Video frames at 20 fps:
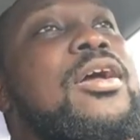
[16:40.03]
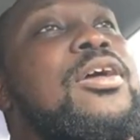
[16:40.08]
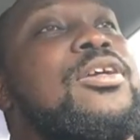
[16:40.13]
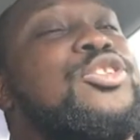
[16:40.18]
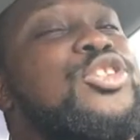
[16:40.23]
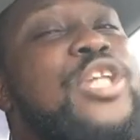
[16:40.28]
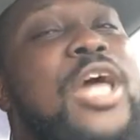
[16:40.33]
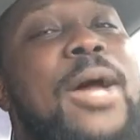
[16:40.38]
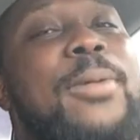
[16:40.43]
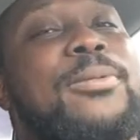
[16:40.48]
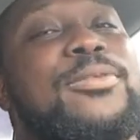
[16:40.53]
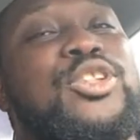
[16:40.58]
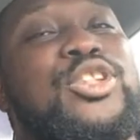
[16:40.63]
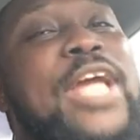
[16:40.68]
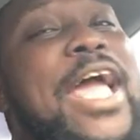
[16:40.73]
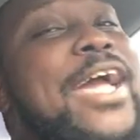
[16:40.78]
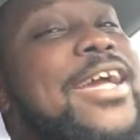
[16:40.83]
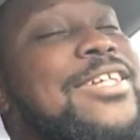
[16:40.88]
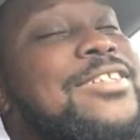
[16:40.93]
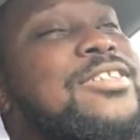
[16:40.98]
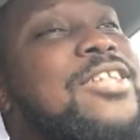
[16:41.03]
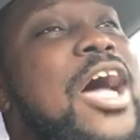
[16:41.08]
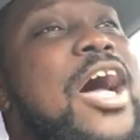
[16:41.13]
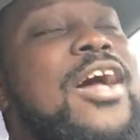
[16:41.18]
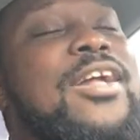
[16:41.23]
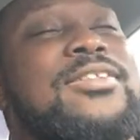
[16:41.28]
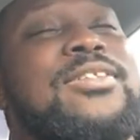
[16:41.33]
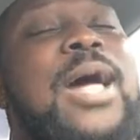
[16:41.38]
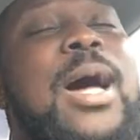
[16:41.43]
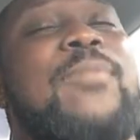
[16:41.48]
Shaq is not
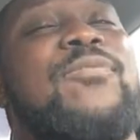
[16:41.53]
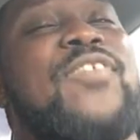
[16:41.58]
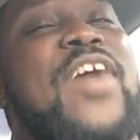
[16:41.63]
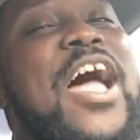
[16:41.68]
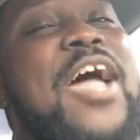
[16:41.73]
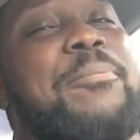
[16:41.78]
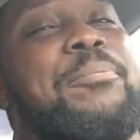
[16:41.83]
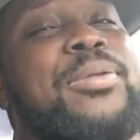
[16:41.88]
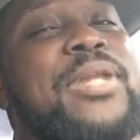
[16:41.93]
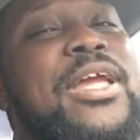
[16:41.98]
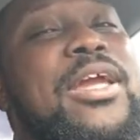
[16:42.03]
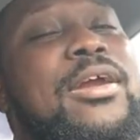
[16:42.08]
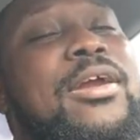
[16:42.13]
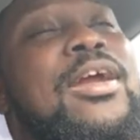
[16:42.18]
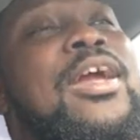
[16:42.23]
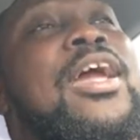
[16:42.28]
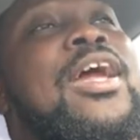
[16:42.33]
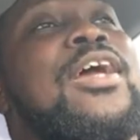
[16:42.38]
a top 5 player.